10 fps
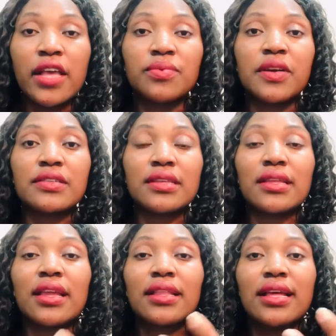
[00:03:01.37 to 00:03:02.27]
is because they
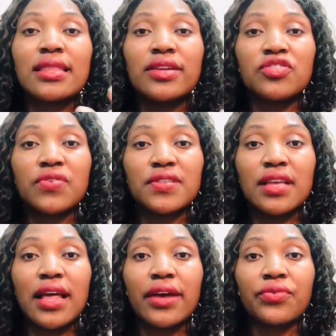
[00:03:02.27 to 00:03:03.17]
think that Nigerians
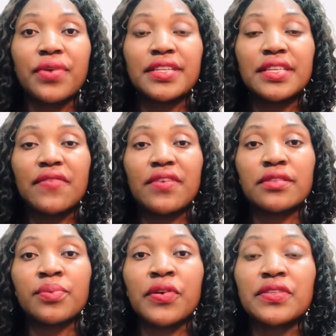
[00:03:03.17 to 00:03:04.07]
are aggressive,
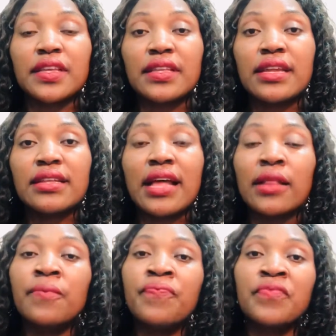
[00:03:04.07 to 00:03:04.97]
is because they think
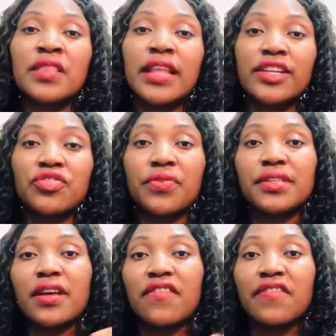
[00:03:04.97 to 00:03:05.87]
that
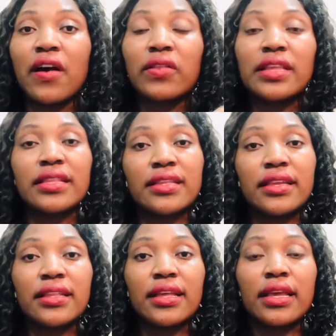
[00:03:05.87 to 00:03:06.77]
Nigerians are violent, they
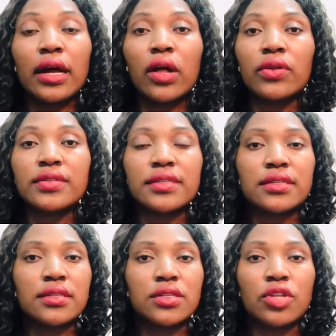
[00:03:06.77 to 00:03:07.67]
think that they are
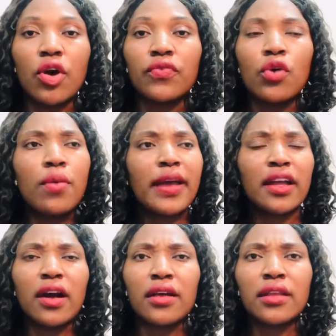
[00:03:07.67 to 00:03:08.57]
cultists and stuff. Oh my
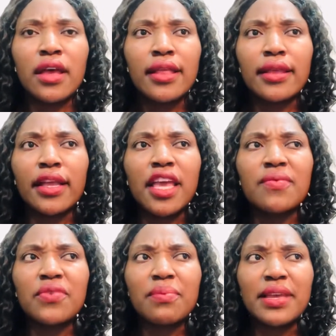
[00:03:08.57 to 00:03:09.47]
God, they
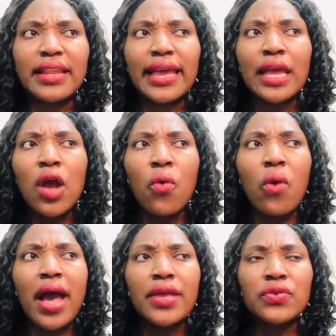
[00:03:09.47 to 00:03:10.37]
came for me like,
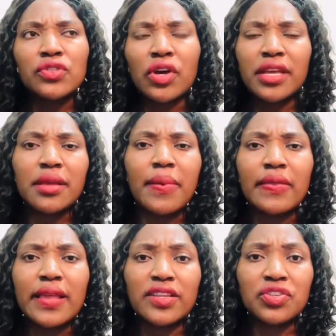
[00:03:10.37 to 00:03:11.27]
why are you talking
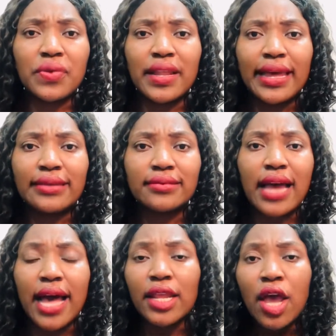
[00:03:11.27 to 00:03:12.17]
about Nigeria like
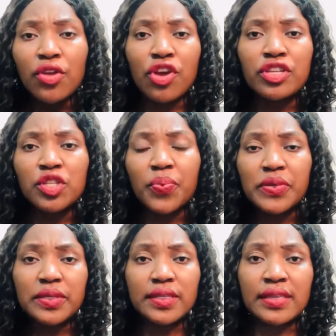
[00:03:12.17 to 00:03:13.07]
that? You're not
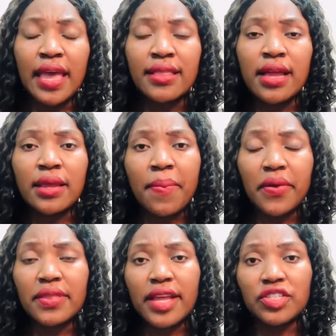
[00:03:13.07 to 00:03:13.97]
supposed to say that
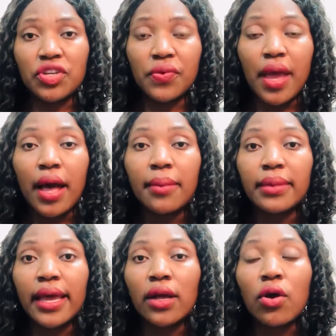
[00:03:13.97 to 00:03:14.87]
about Nigeria.
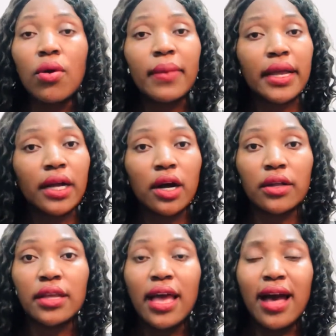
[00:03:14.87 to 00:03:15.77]
I'm like, oh my
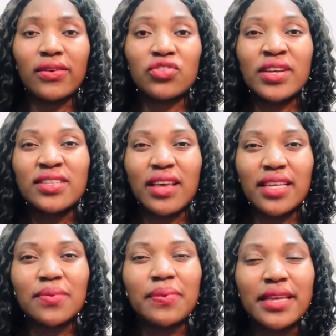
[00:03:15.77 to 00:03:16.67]
God. I was trying to
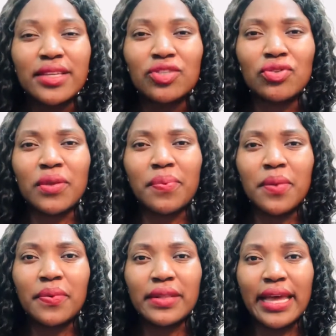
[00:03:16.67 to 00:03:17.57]
explain to the
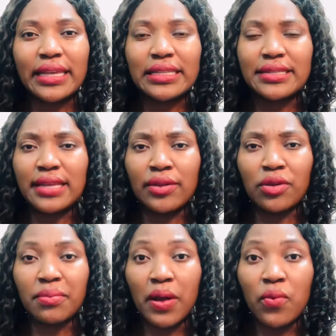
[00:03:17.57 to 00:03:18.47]
people, like, these are
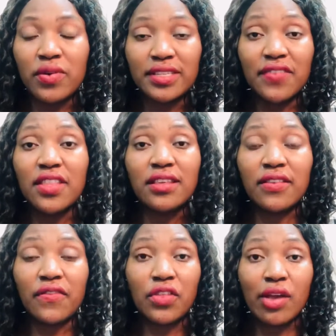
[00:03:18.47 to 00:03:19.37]
not my words. Even in
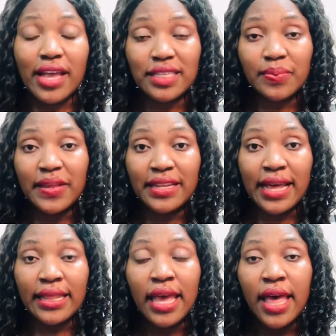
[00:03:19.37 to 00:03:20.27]
the video, I explained
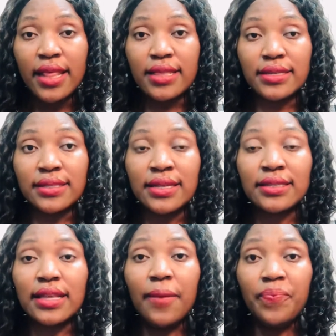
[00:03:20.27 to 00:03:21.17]
that these
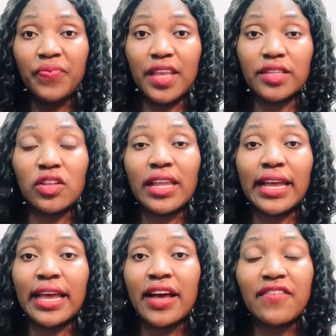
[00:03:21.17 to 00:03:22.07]
things, it's not
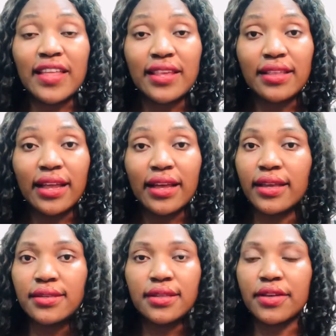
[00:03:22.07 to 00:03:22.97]
like I have anything
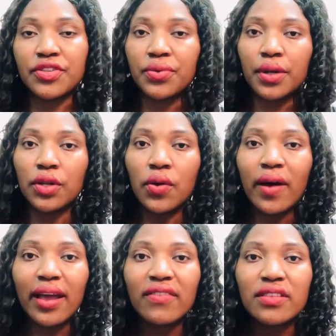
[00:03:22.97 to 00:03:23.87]
against Nigeria. No,
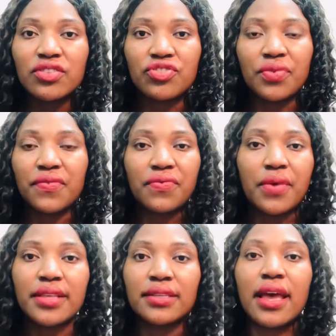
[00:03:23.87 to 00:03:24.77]
I have Nigerian
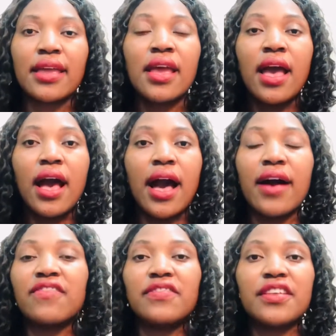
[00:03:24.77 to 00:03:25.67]
friends,
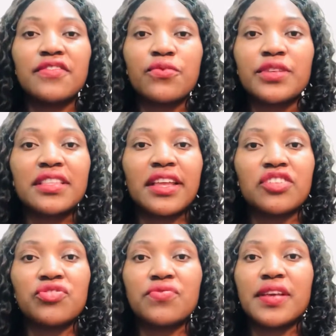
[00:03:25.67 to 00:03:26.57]
I've lived with
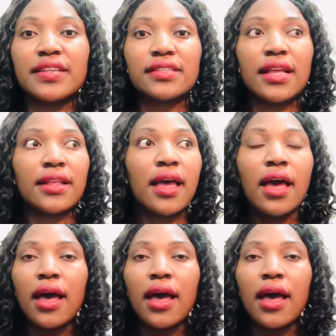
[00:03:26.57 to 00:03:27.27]
Nigerians.